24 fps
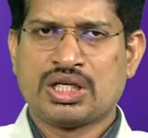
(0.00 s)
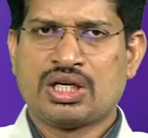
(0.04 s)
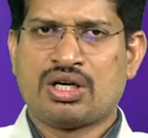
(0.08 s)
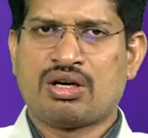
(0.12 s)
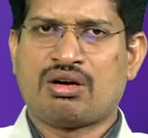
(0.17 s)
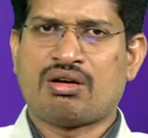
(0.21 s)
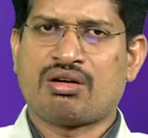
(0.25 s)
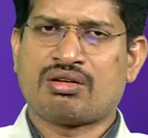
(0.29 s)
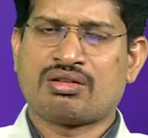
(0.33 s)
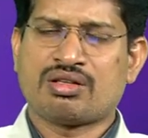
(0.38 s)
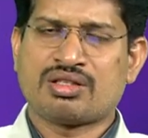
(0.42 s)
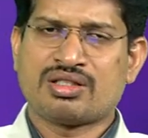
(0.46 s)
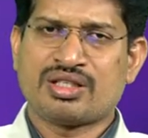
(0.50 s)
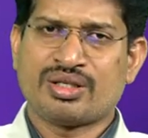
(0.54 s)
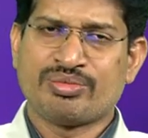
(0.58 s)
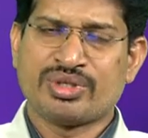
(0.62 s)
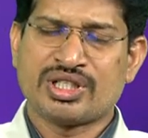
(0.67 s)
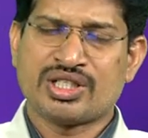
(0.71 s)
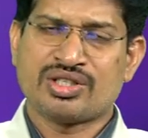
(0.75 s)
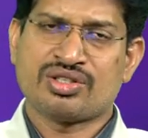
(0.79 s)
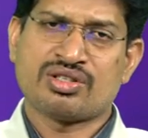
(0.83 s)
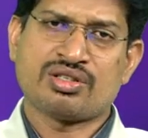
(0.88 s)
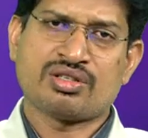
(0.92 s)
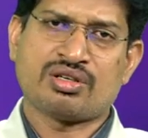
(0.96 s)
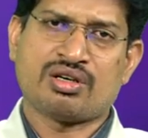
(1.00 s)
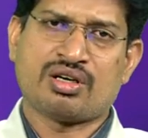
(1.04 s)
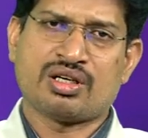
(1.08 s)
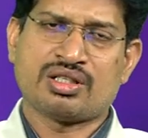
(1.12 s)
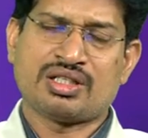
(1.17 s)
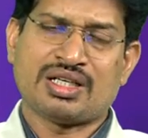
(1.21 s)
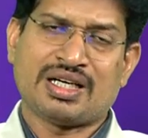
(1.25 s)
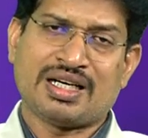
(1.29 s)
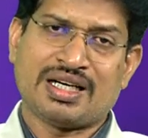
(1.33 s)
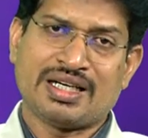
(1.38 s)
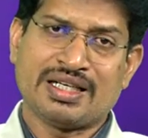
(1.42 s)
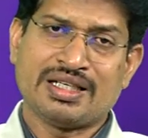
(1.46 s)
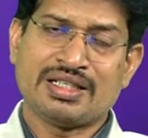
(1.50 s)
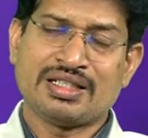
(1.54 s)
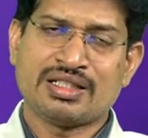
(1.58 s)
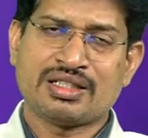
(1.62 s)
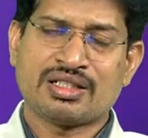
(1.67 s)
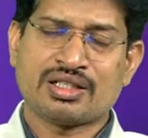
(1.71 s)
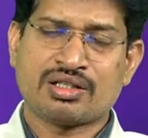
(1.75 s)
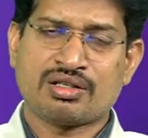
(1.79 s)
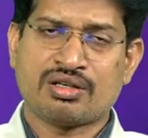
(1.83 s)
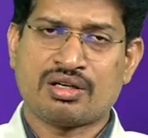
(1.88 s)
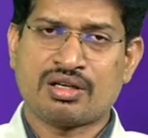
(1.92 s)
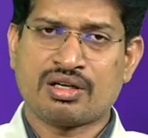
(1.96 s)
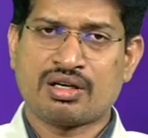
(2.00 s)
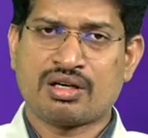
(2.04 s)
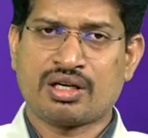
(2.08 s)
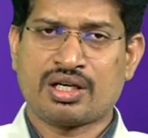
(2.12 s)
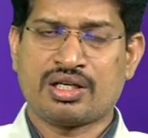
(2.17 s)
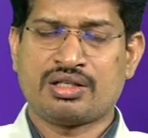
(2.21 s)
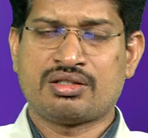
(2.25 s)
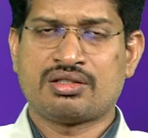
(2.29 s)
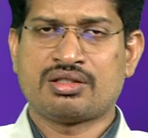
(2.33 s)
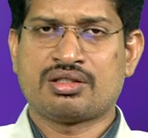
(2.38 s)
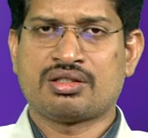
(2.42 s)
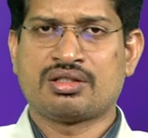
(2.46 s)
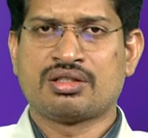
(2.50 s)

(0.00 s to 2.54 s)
or the cement, or the iron in the concrete,